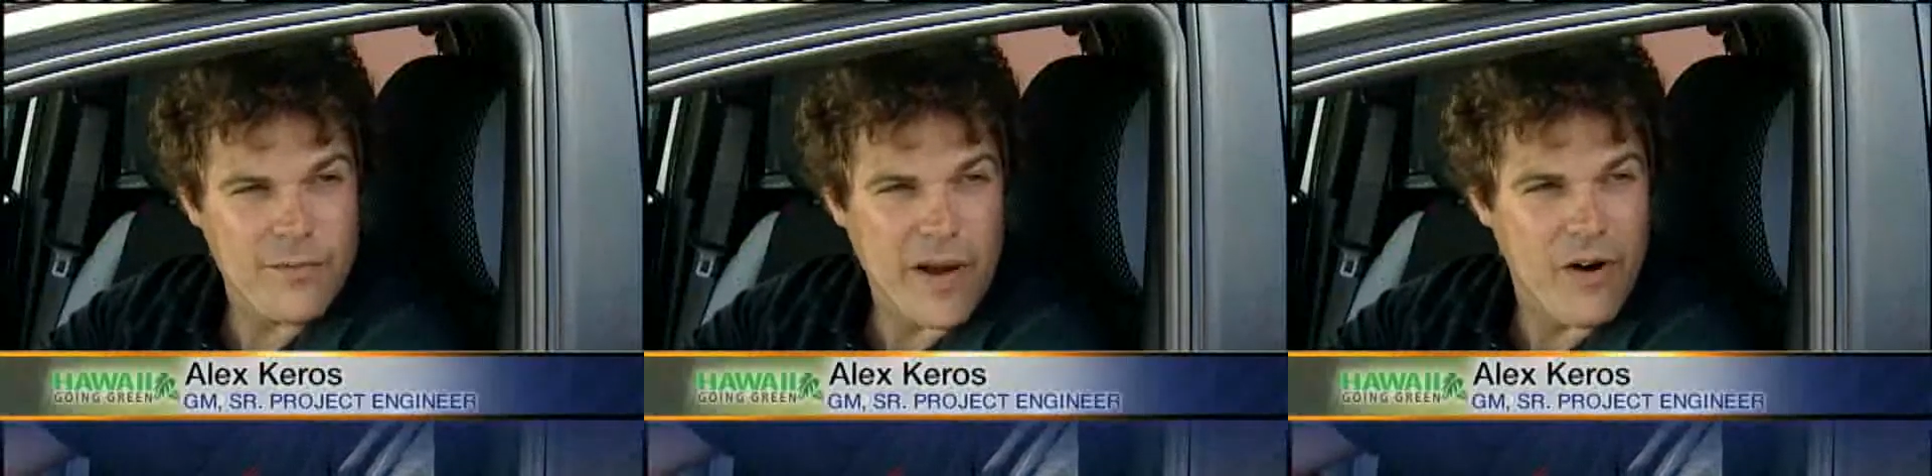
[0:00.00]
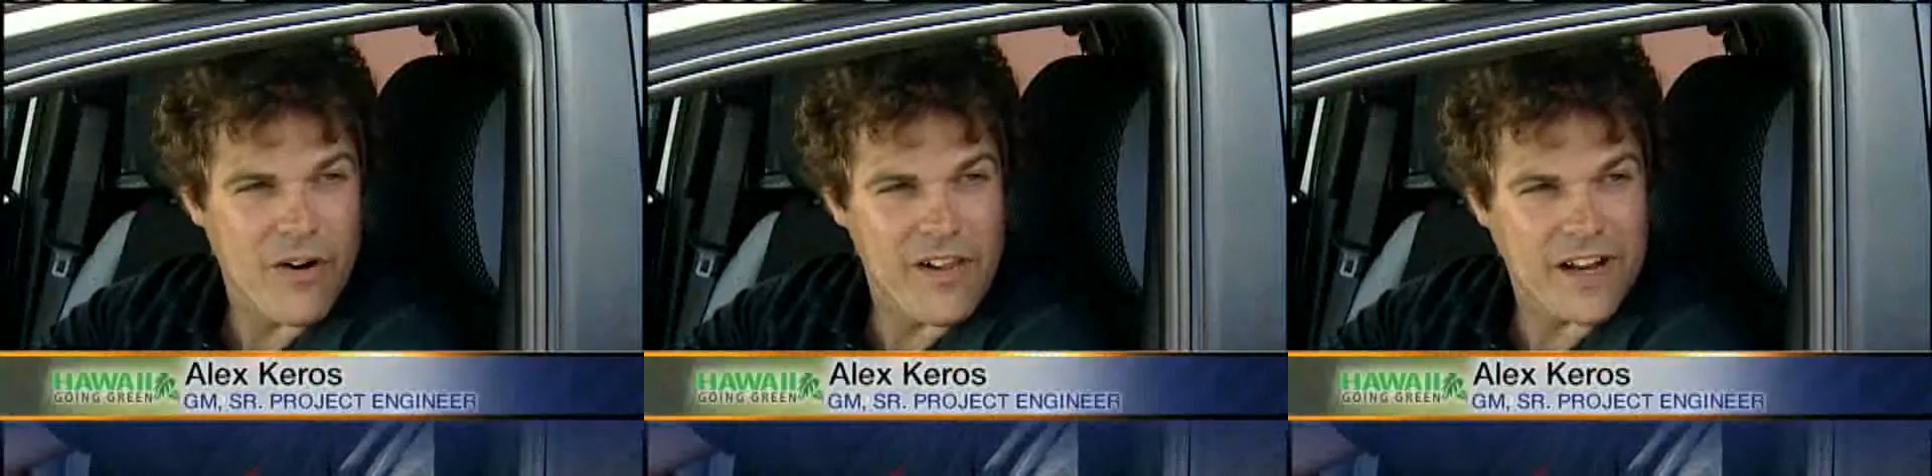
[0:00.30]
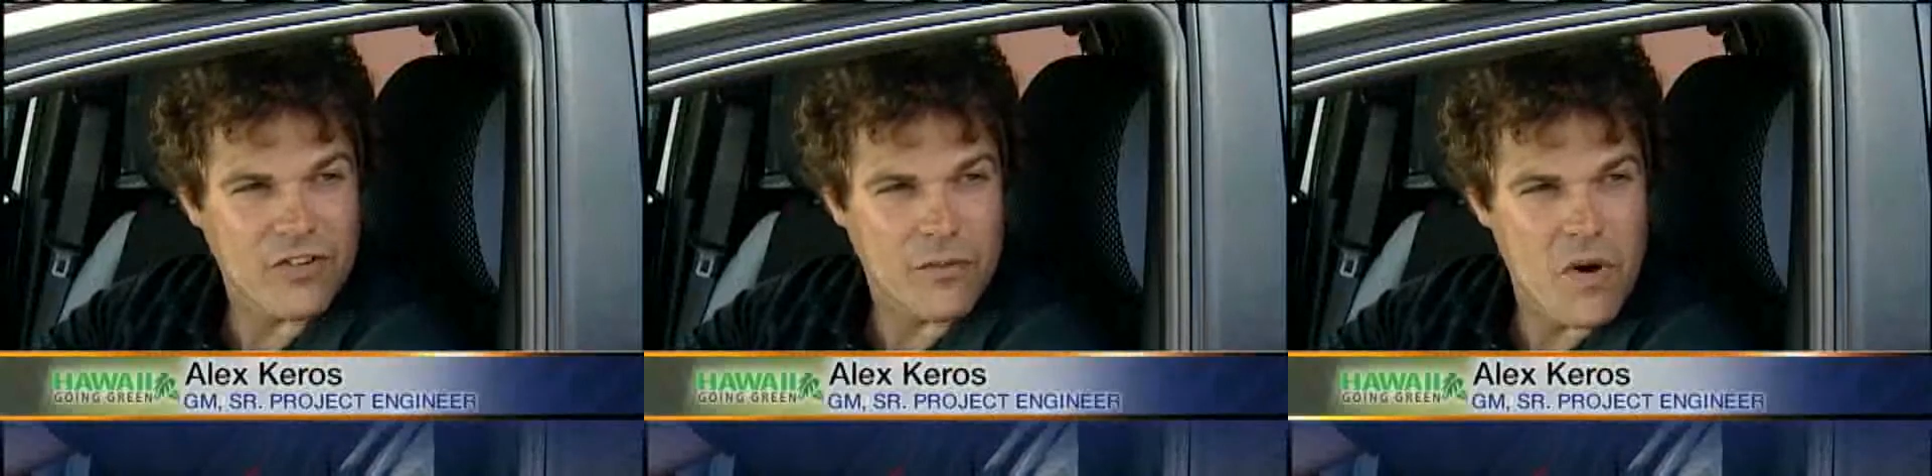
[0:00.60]
power an
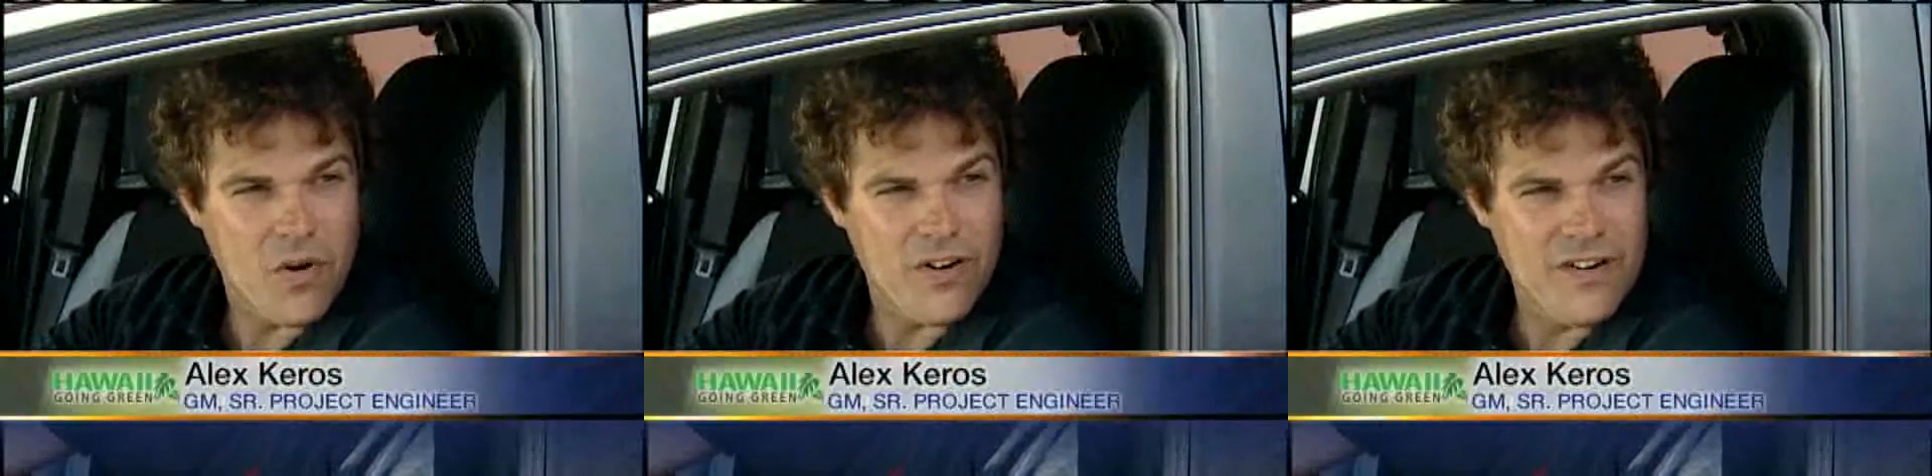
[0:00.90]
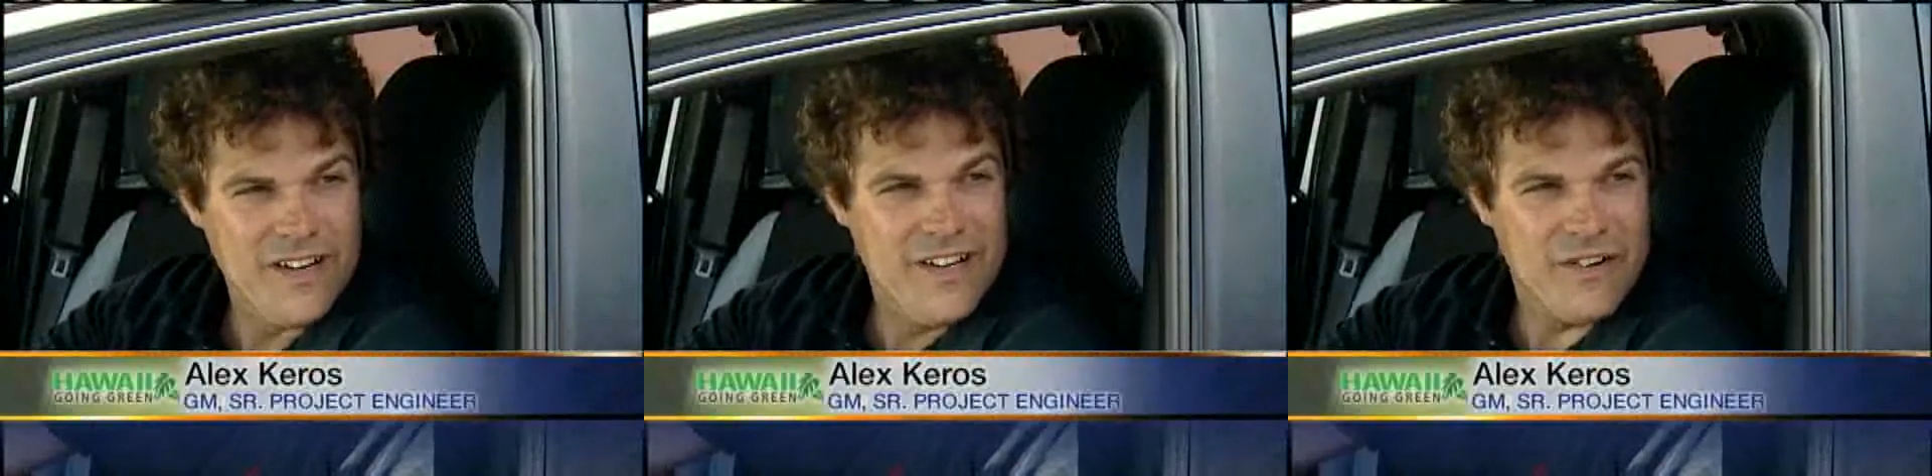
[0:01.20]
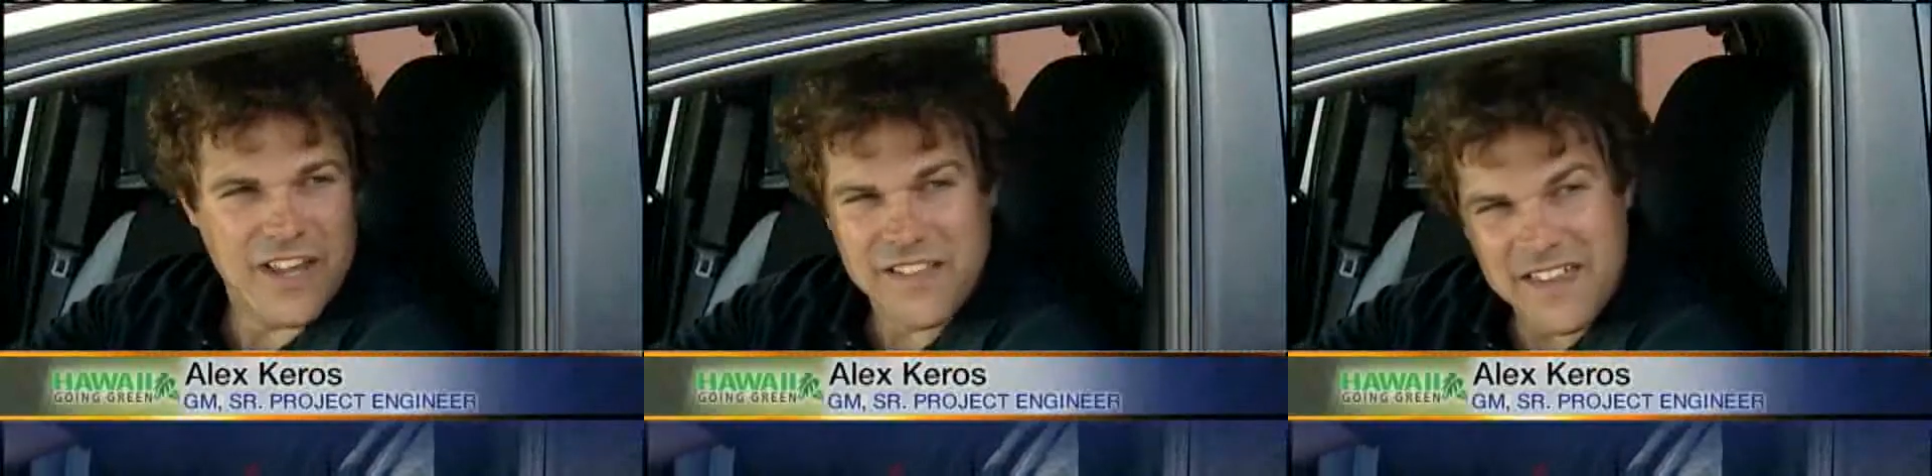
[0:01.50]
electric motor. You
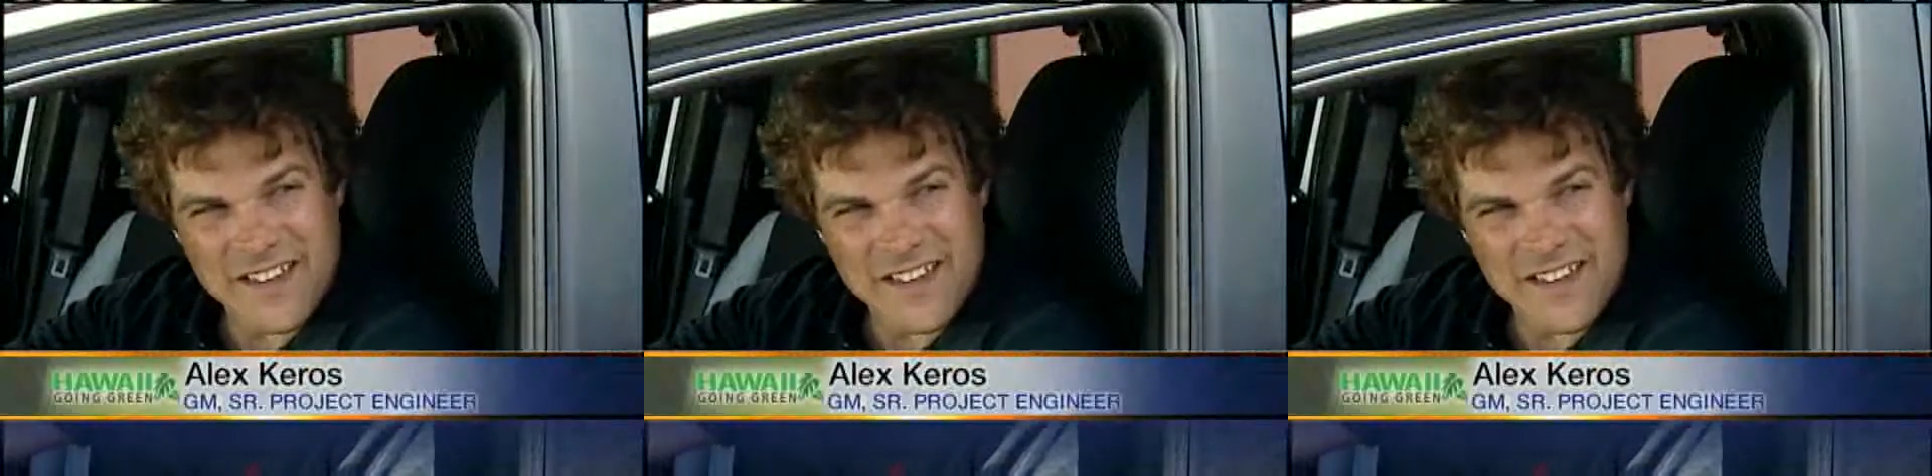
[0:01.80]
hit the